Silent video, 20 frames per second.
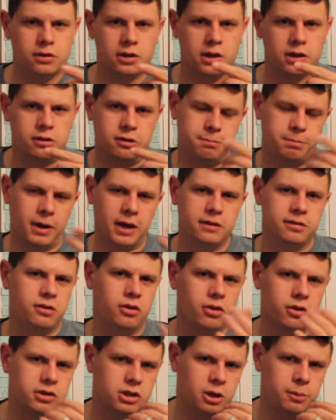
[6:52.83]
Like spicy
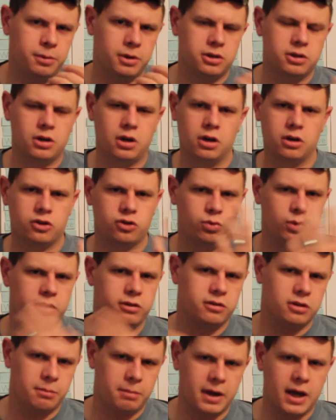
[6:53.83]
on the tip of your tongue,
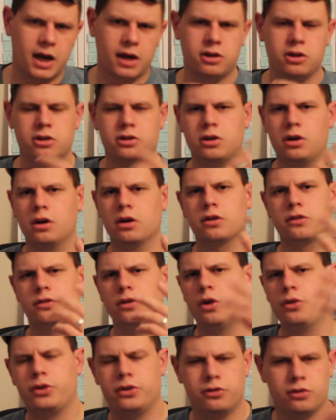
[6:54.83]
sweet in the back of your tongue,
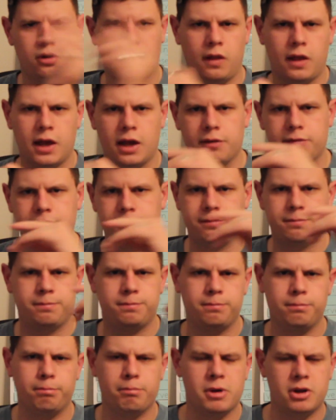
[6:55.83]
salty's on the left,
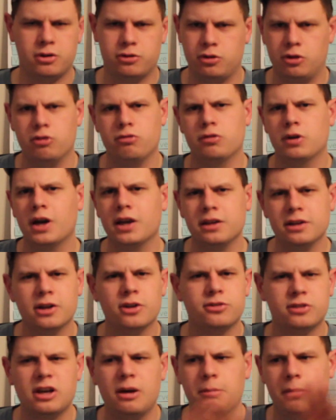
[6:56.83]
bitter's on the right, you
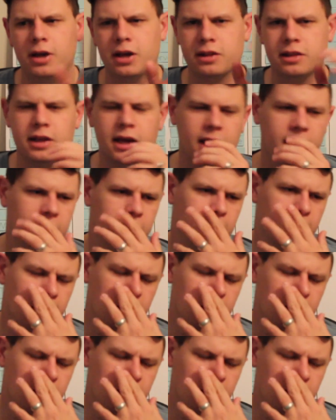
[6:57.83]
know, something like that.